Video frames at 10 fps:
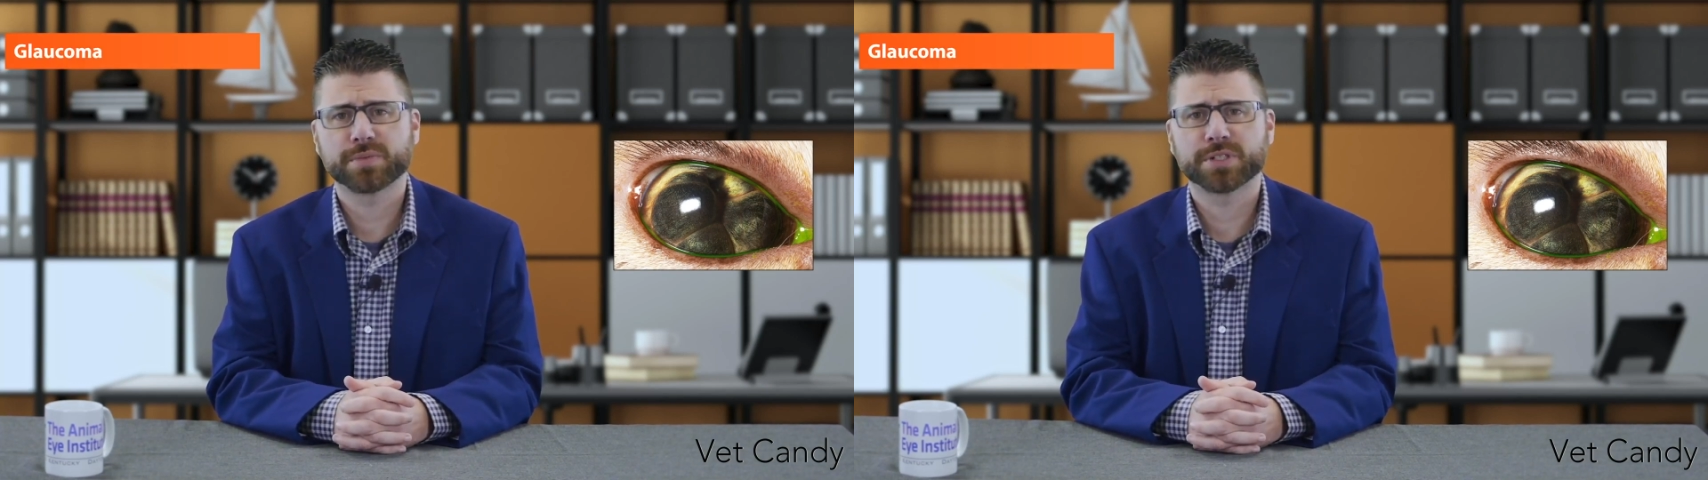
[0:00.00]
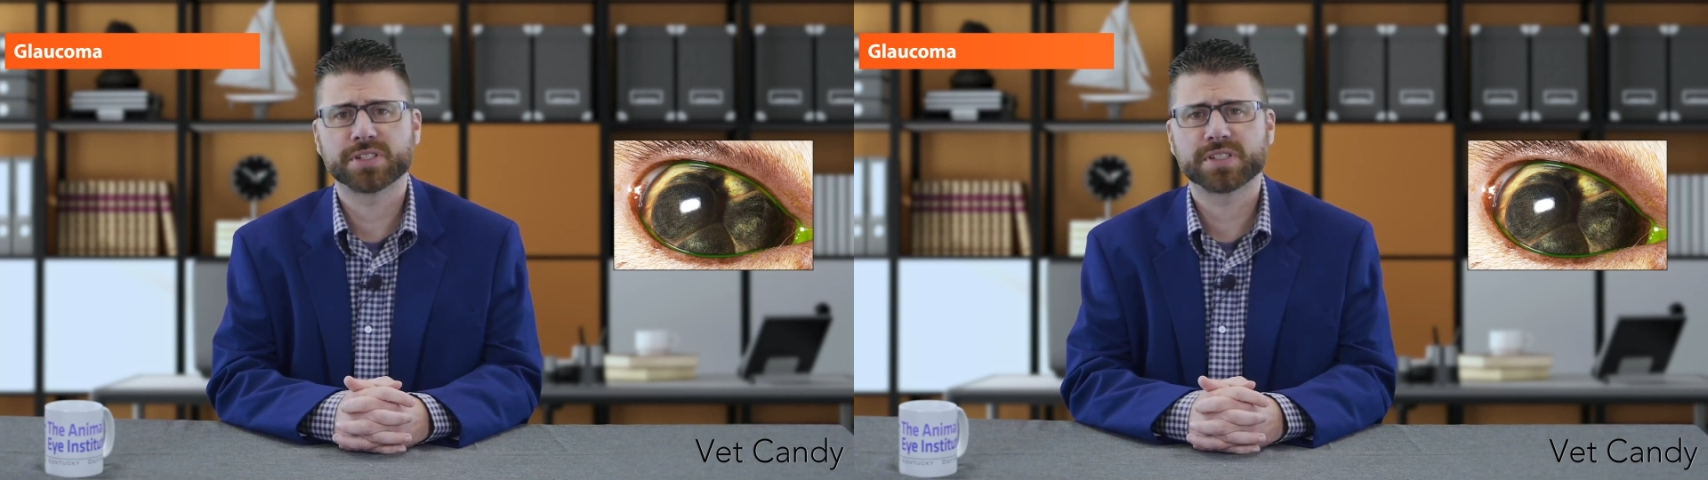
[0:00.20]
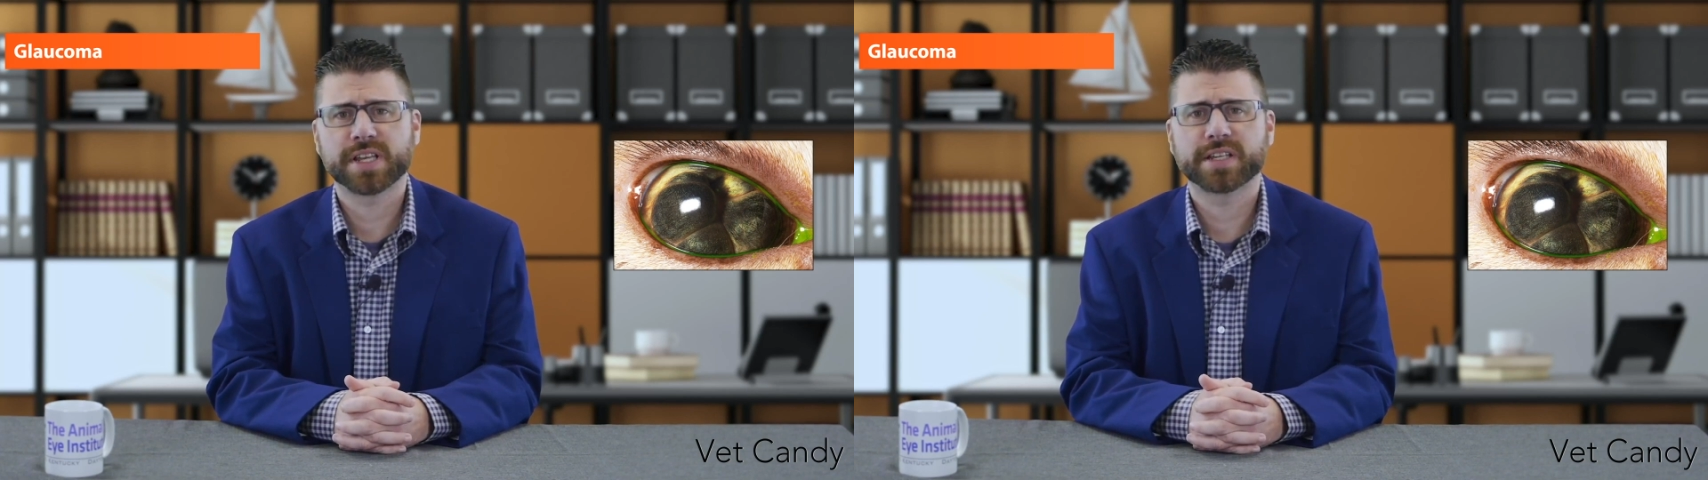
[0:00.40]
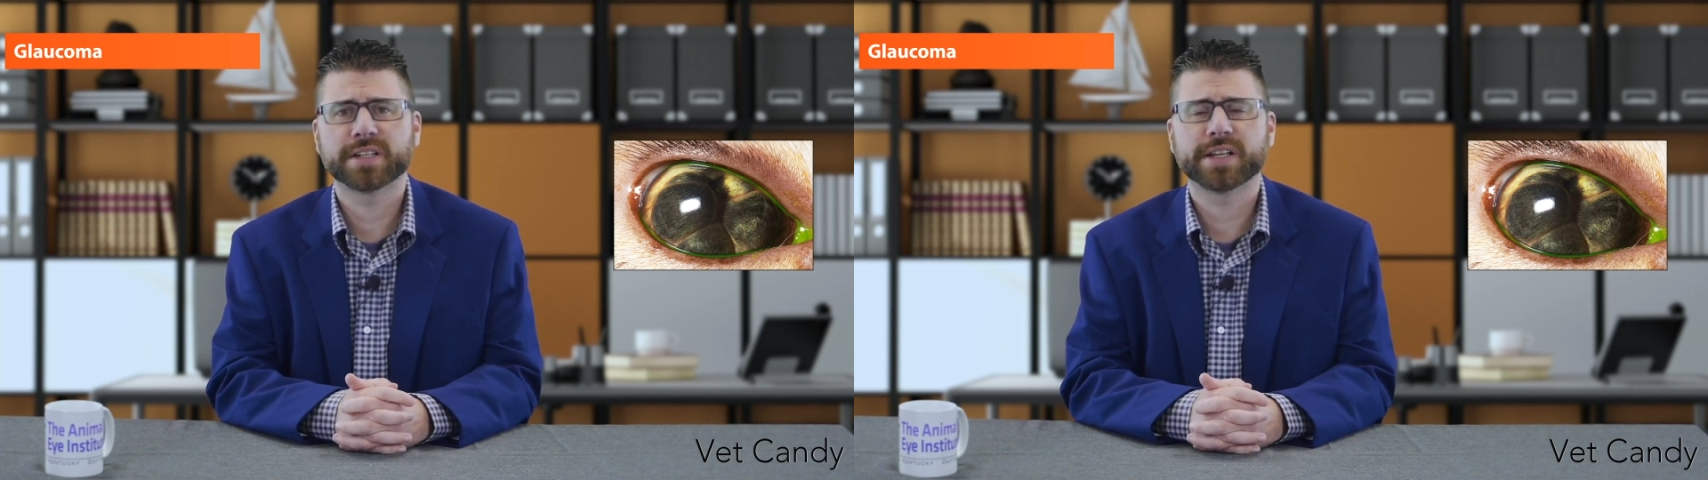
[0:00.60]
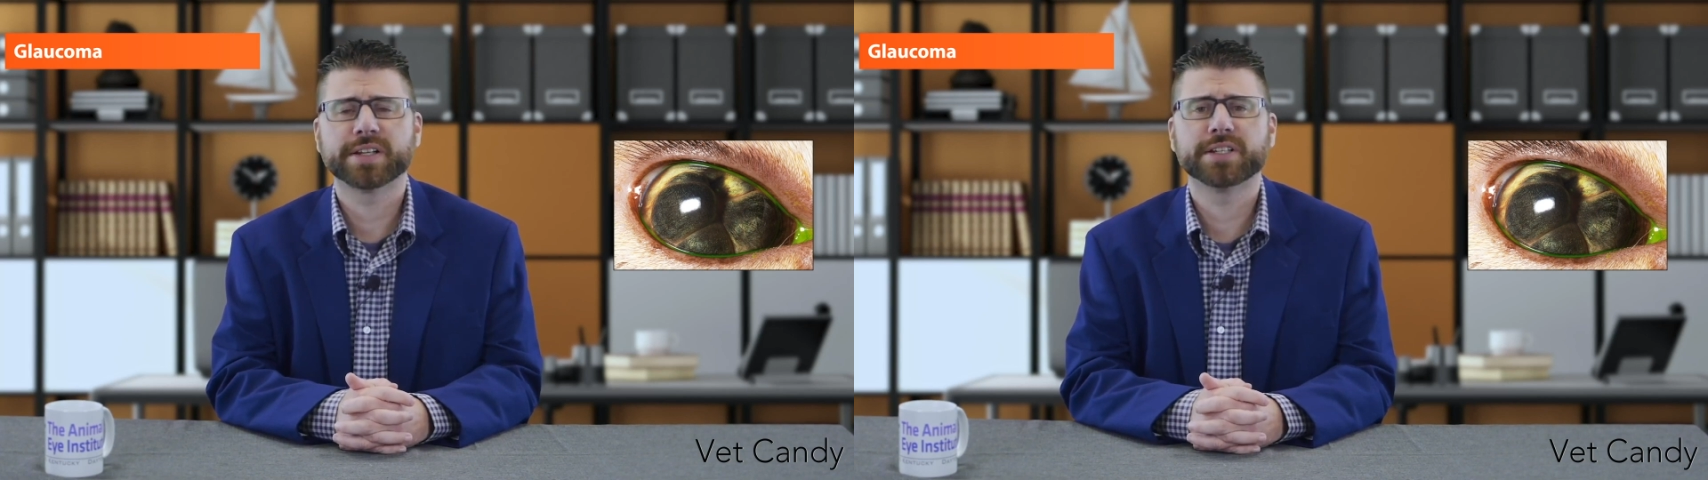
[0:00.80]
which is
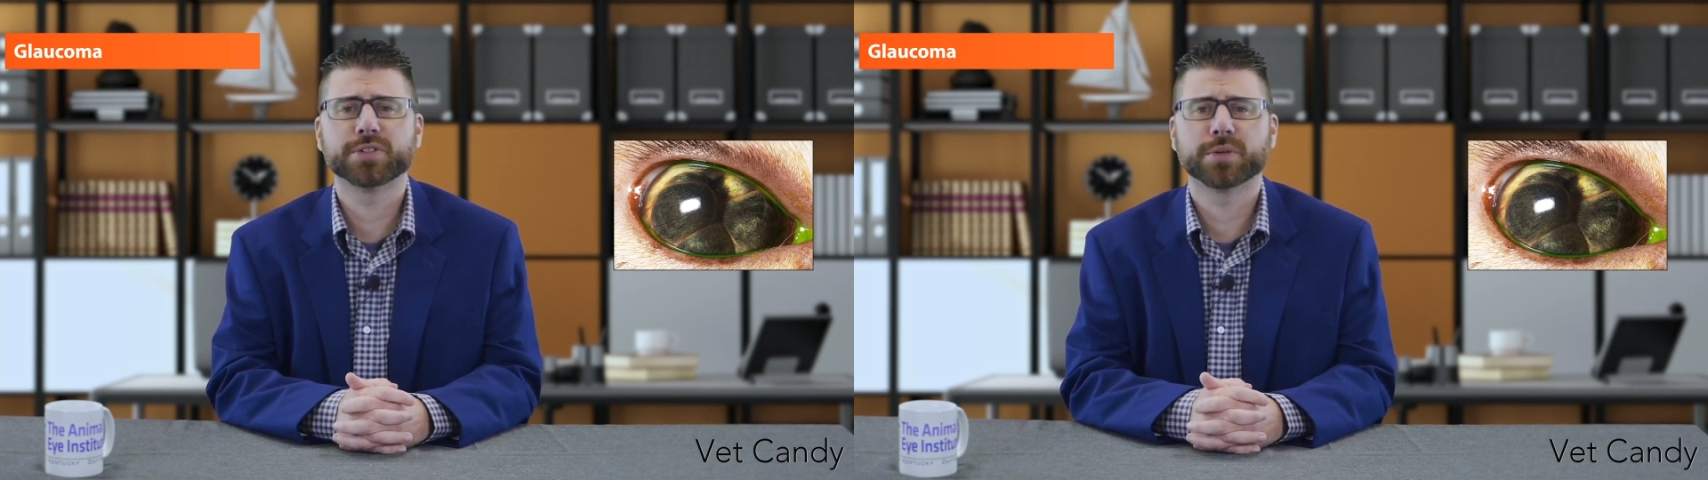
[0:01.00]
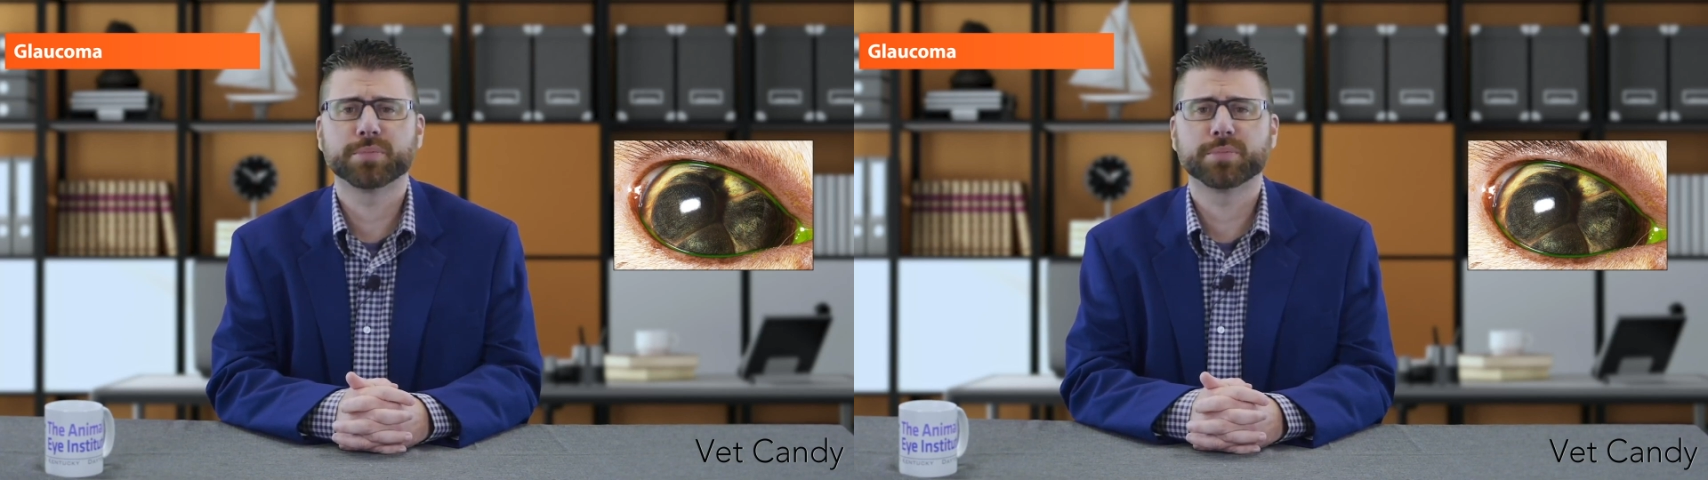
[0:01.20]
secondary to a